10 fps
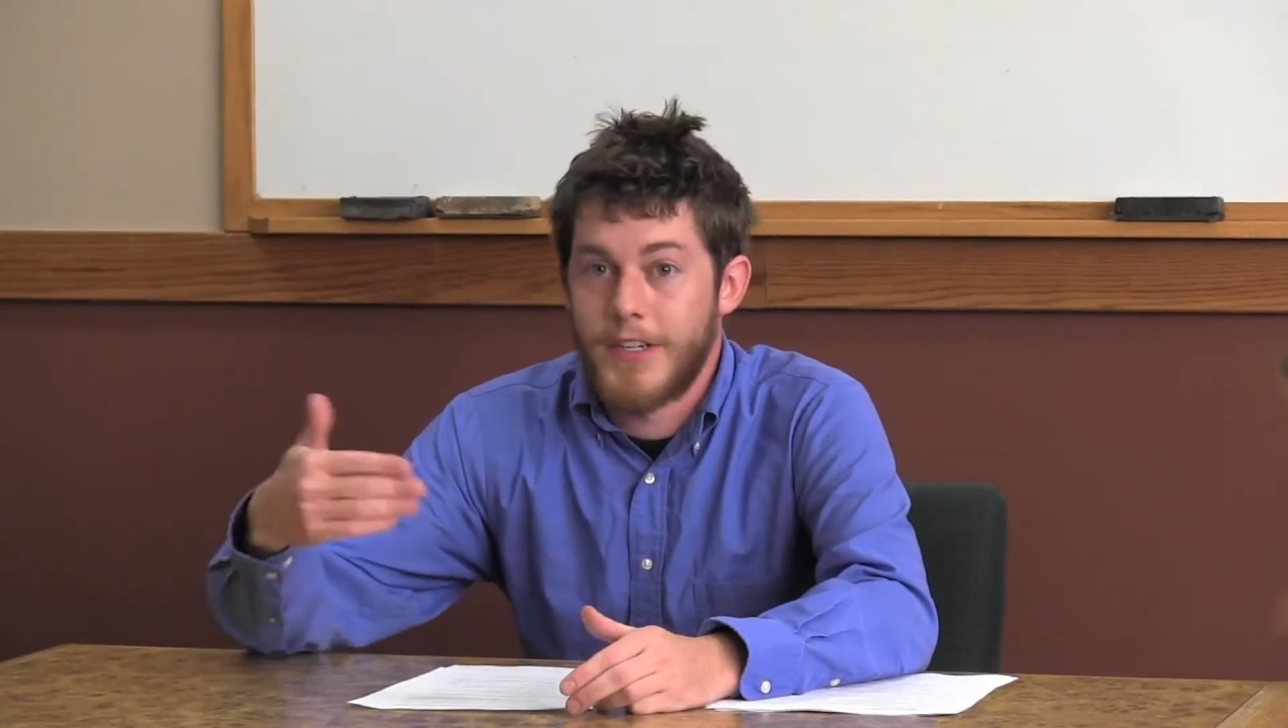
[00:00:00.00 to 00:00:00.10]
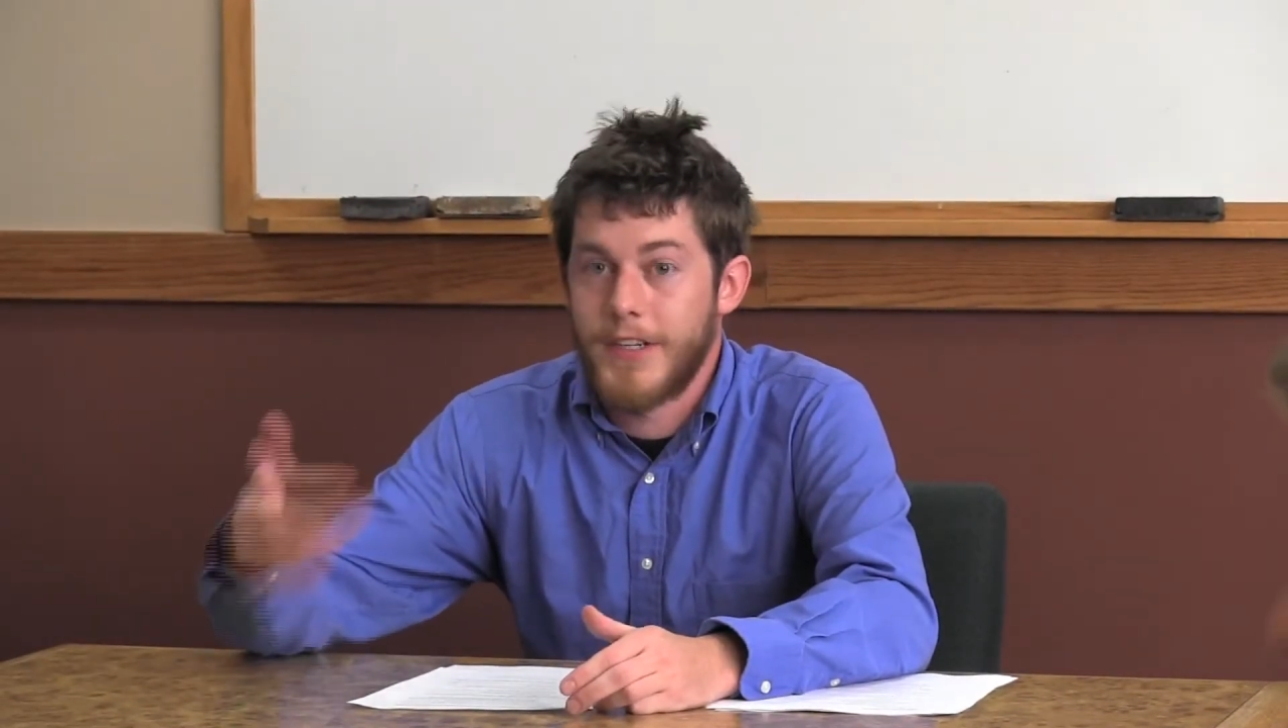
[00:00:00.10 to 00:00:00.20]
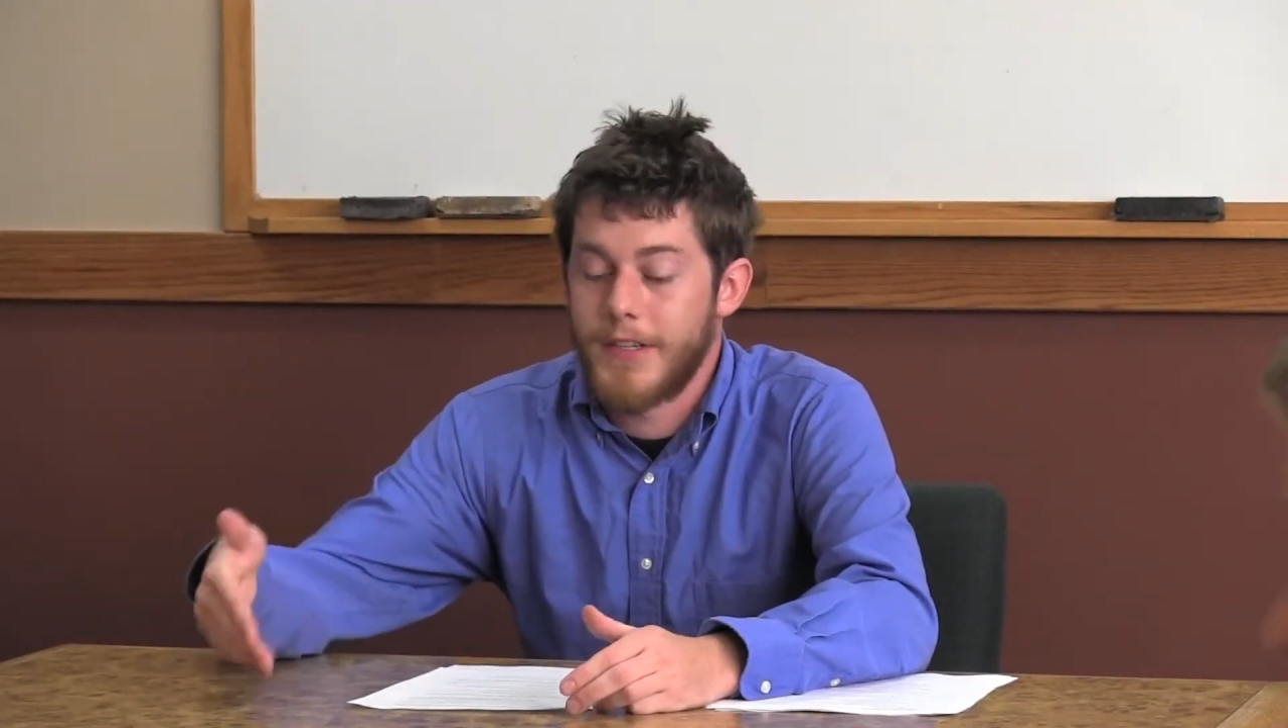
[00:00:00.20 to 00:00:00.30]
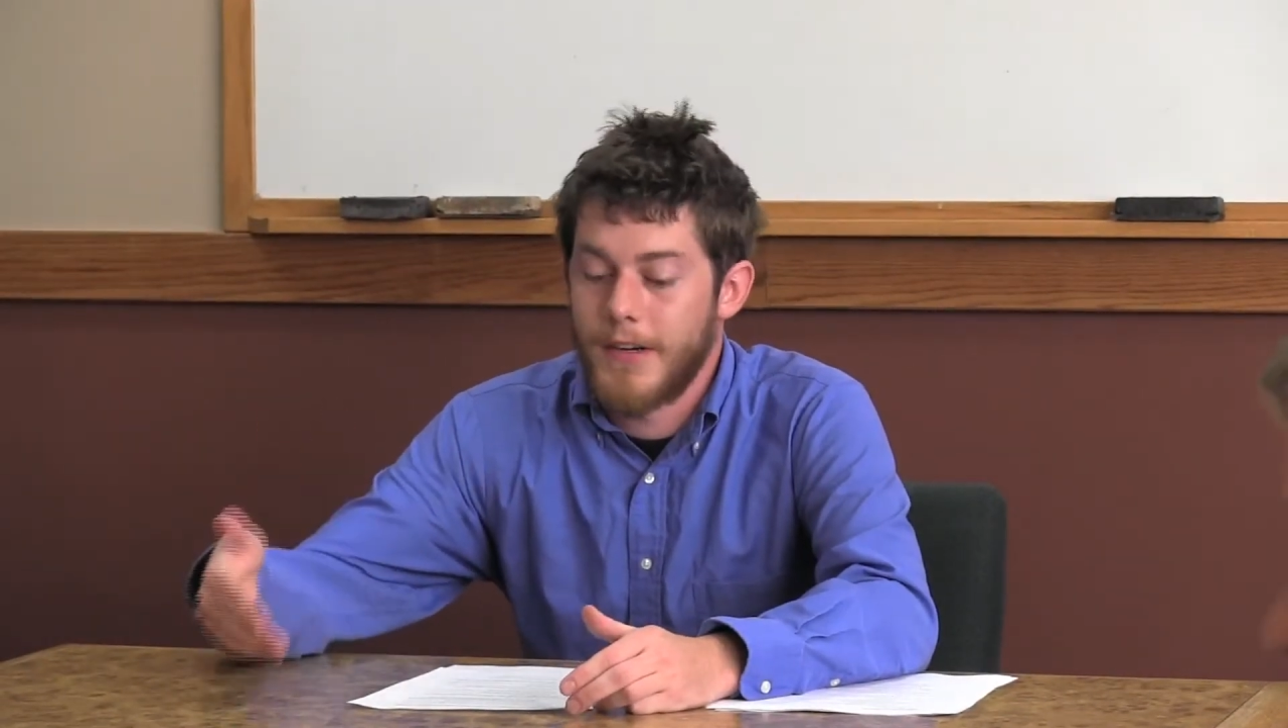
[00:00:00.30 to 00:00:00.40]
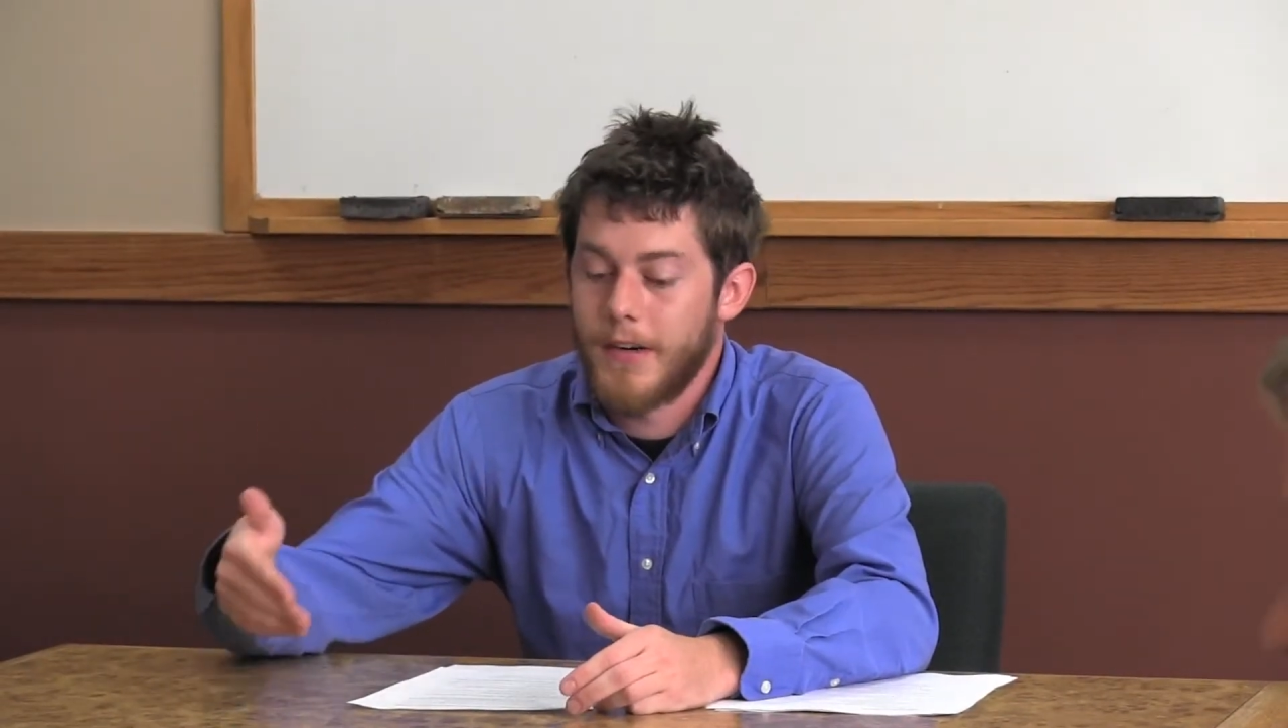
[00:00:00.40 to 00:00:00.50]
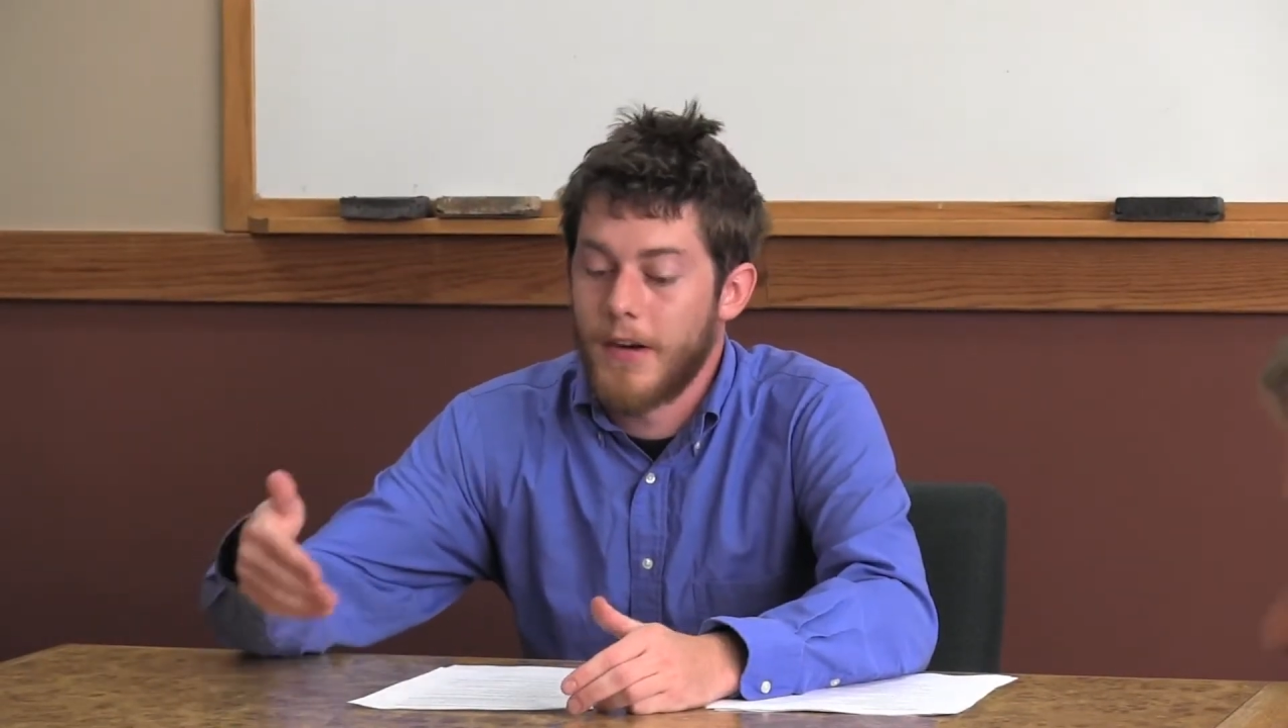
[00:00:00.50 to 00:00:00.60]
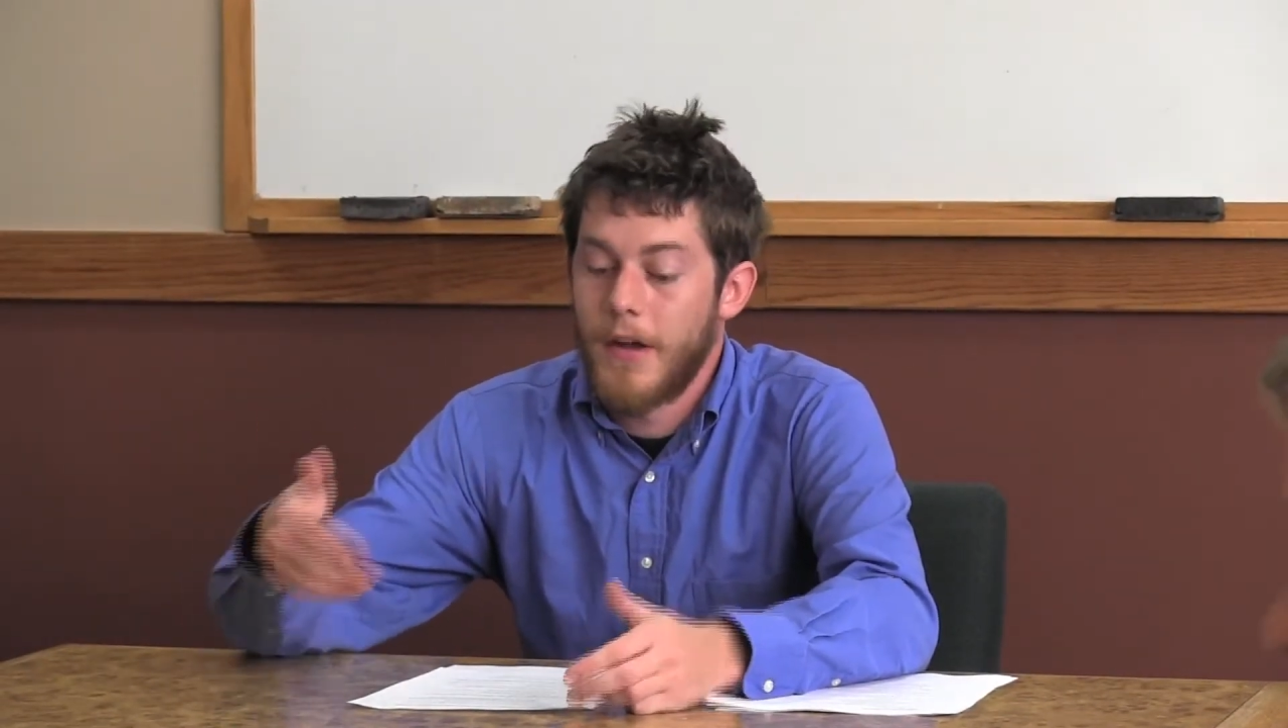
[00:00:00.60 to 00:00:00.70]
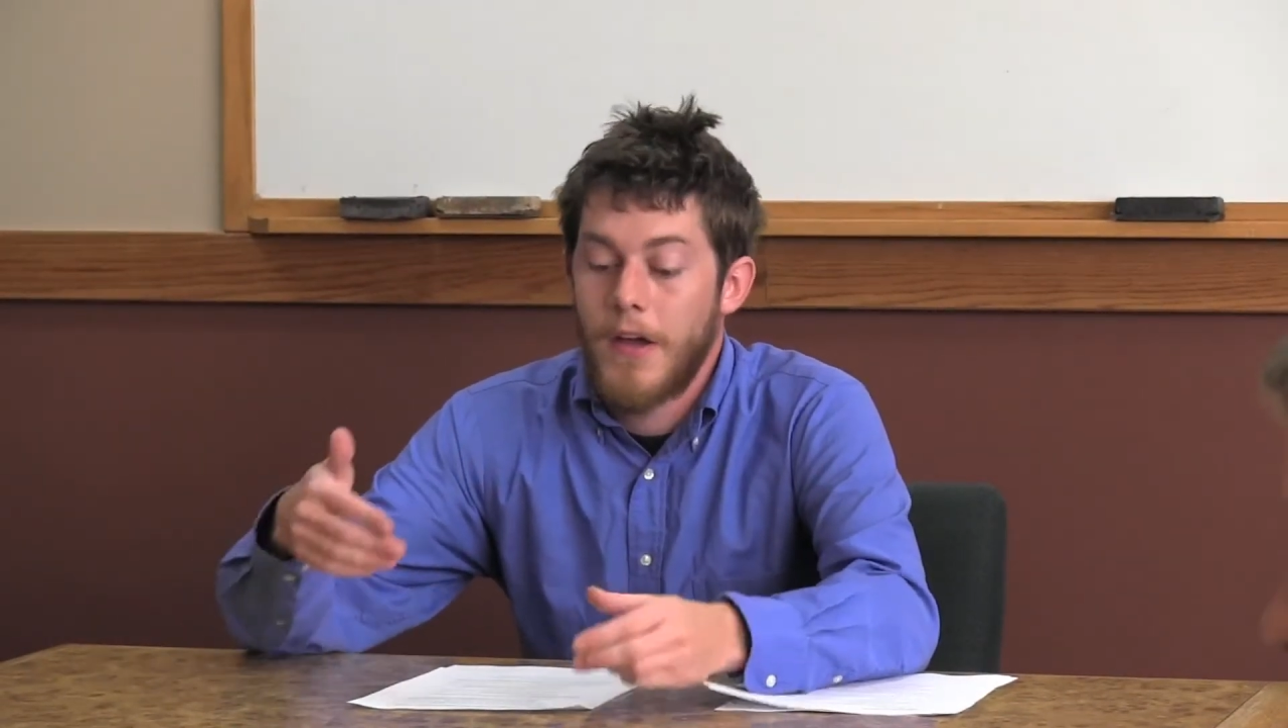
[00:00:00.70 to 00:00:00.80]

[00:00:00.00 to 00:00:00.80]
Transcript: easier,